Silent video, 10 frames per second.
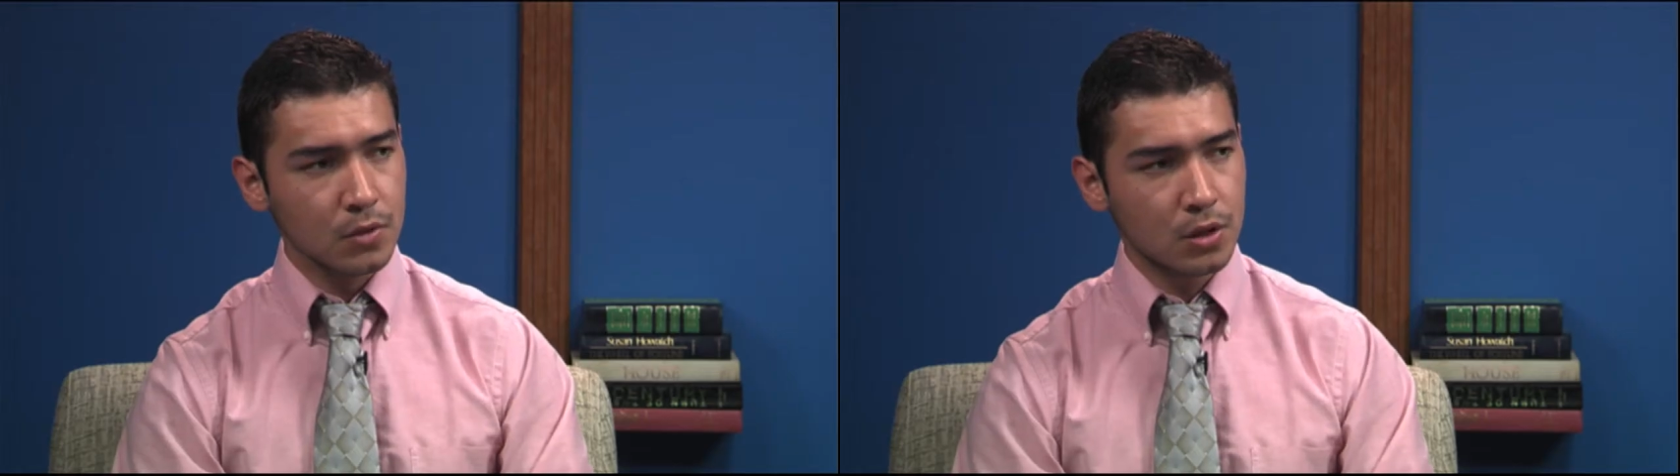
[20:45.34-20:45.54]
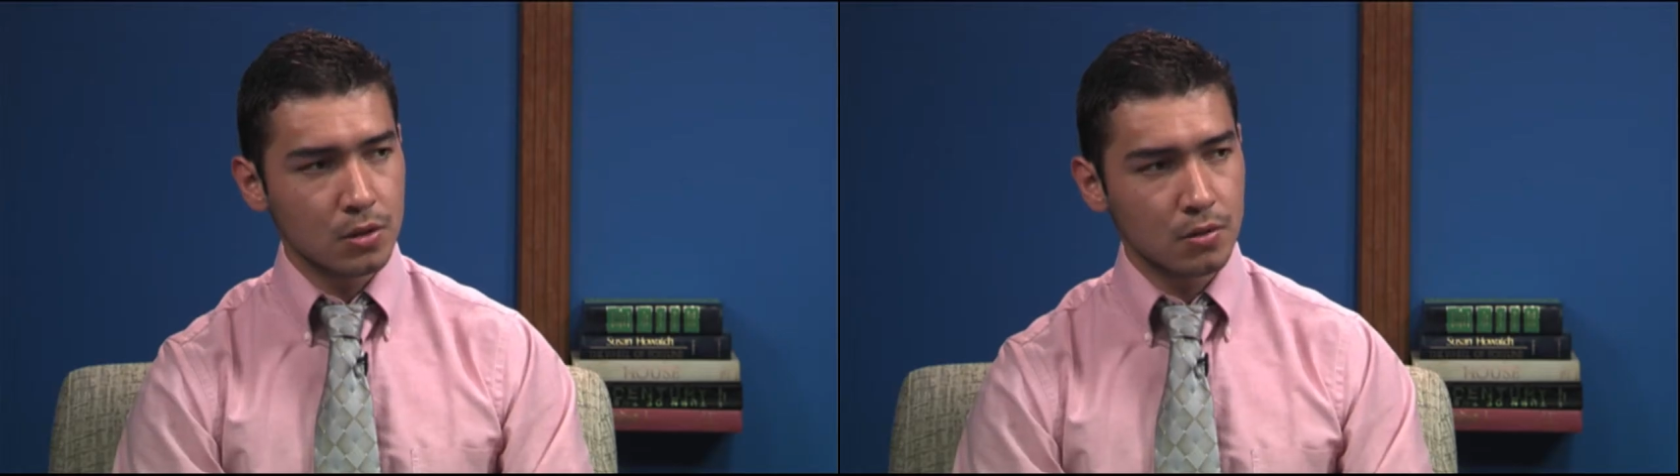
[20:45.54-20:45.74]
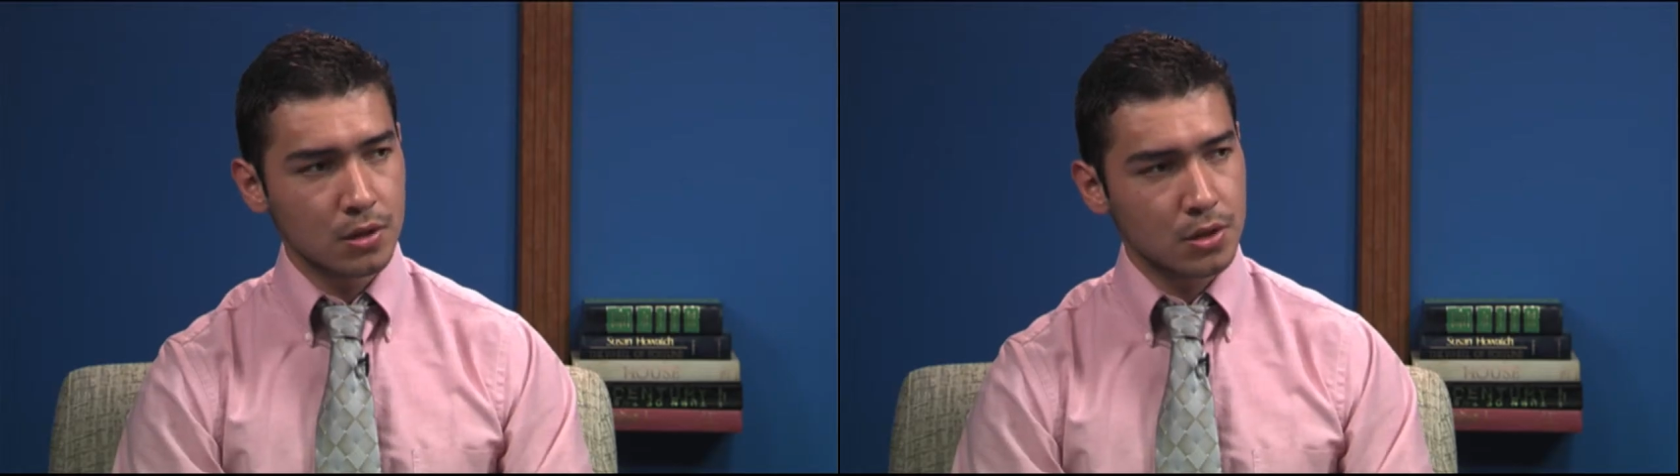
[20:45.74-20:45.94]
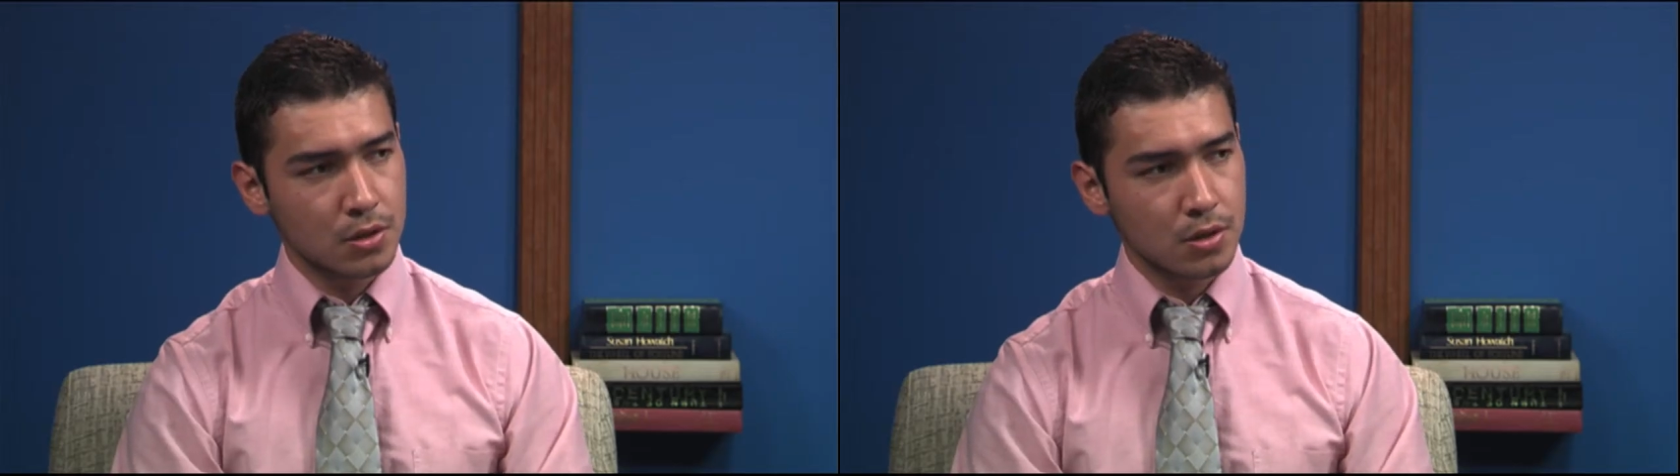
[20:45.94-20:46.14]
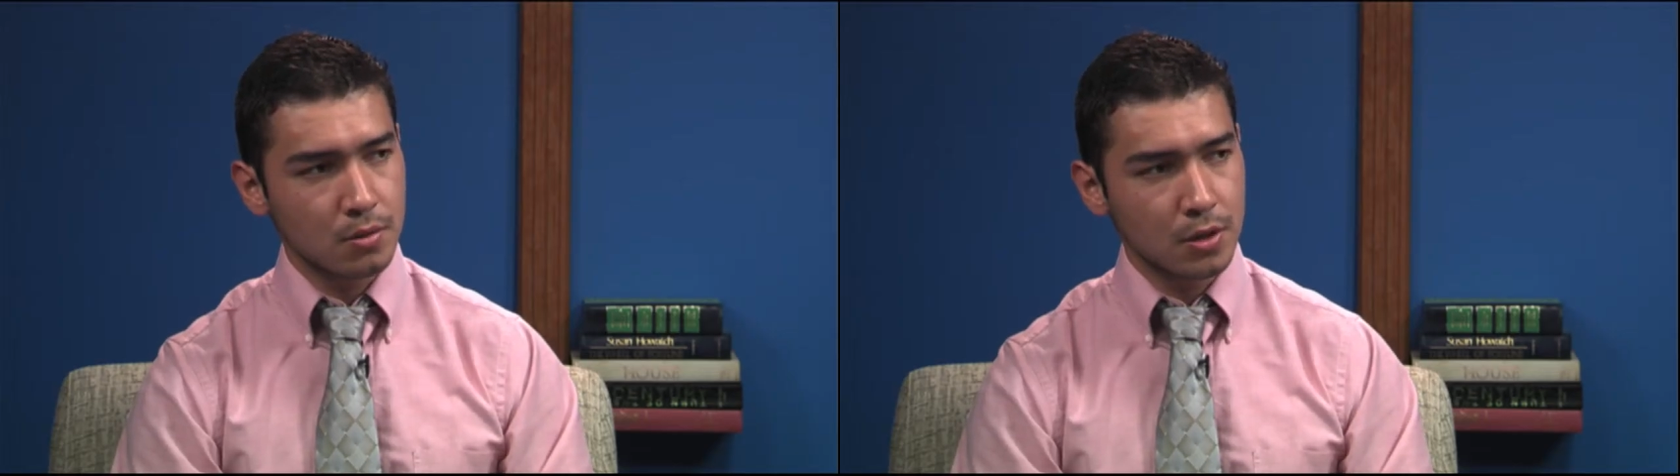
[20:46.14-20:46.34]
to
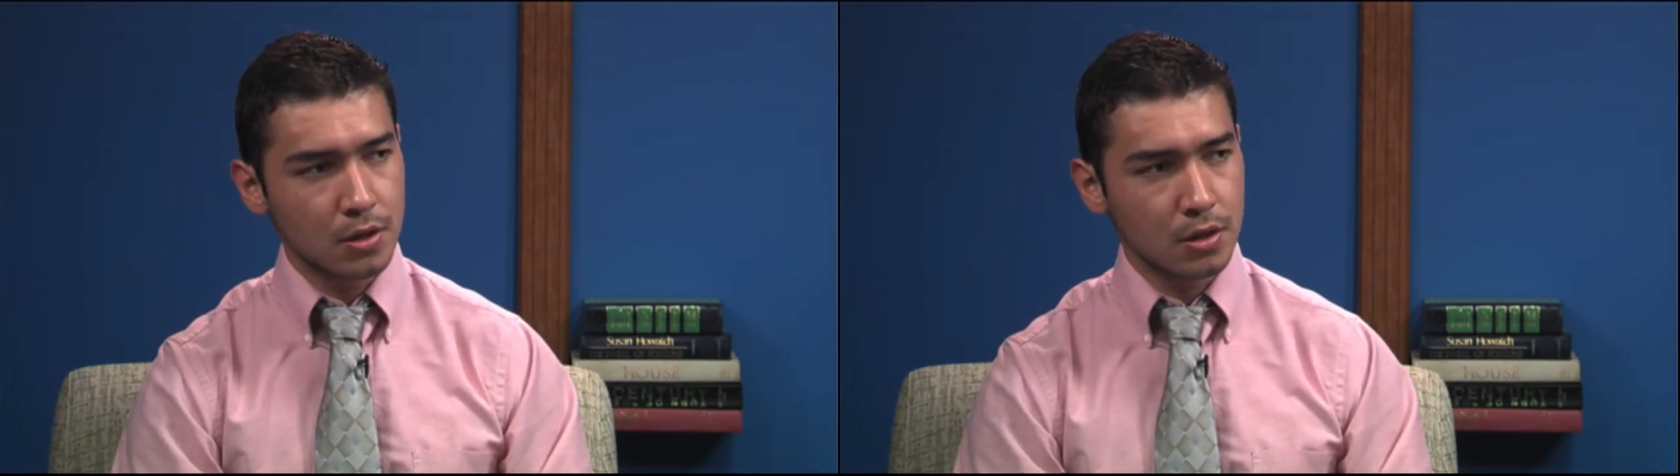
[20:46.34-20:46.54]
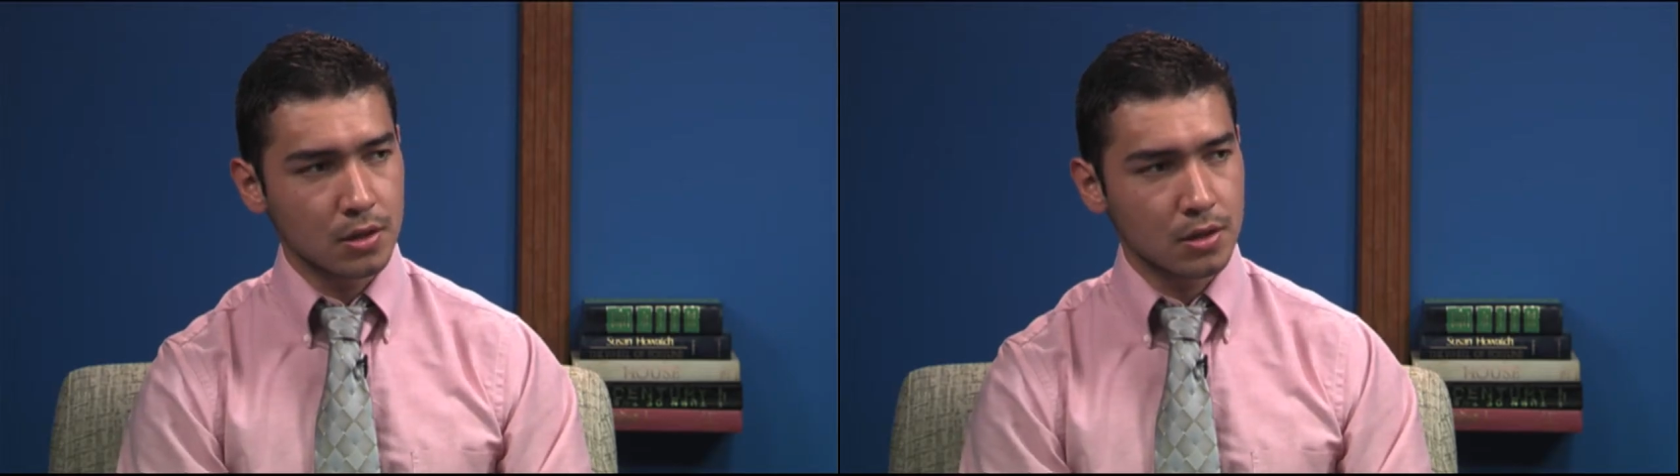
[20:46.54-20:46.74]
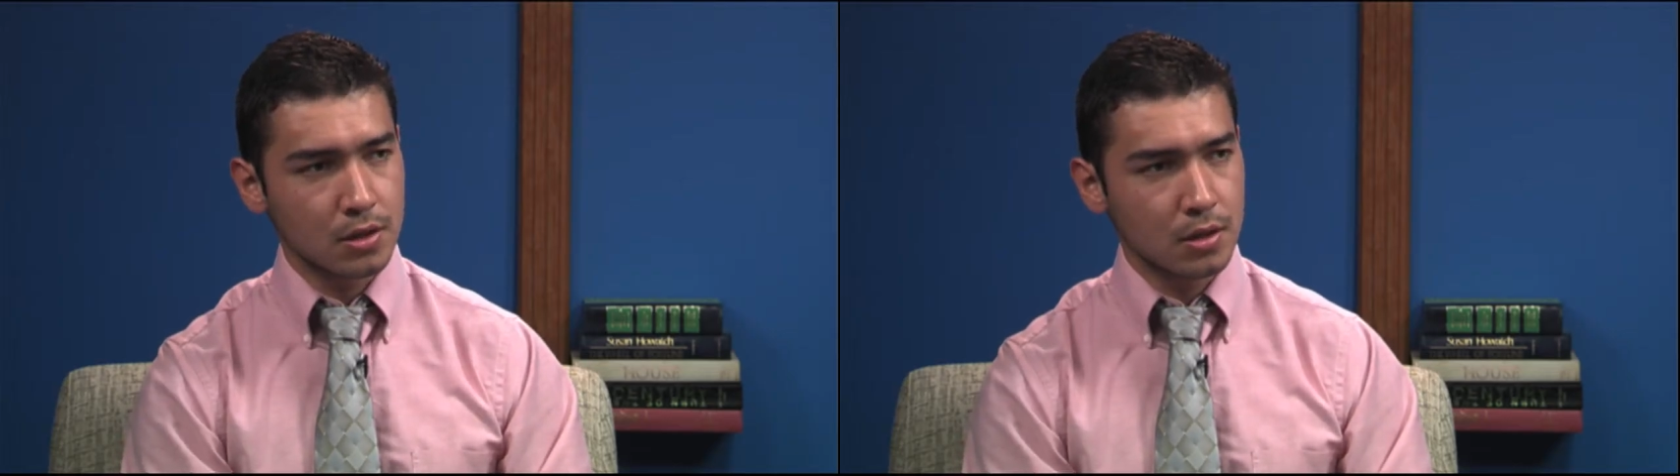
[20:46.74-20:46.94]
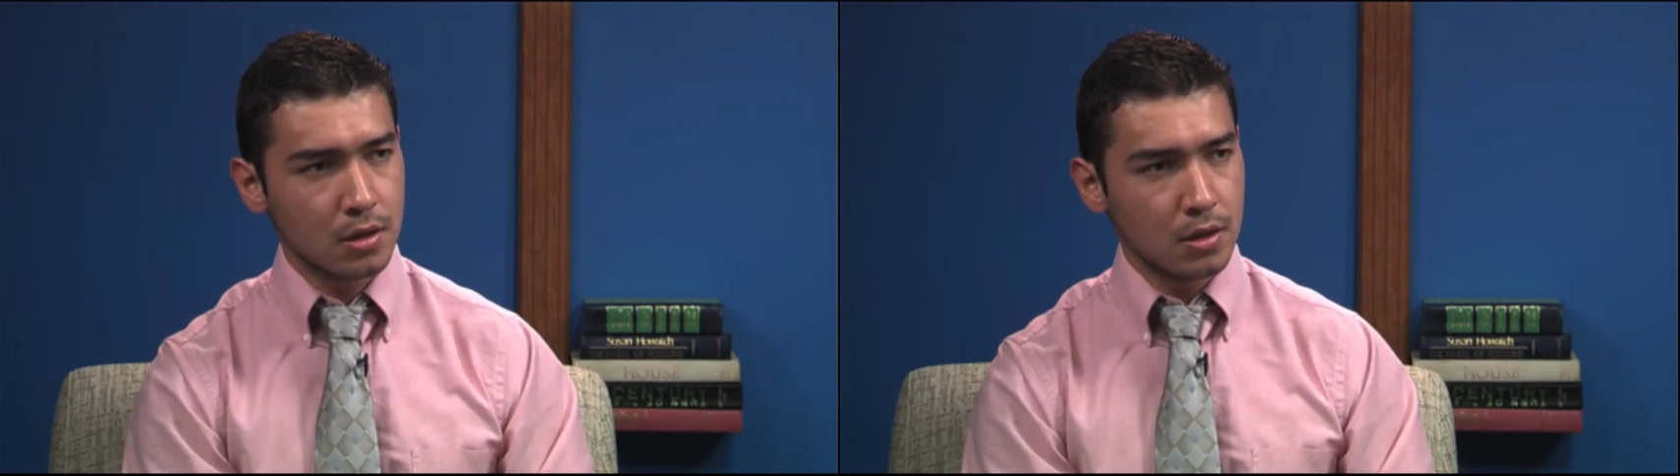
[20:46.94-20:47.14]
return because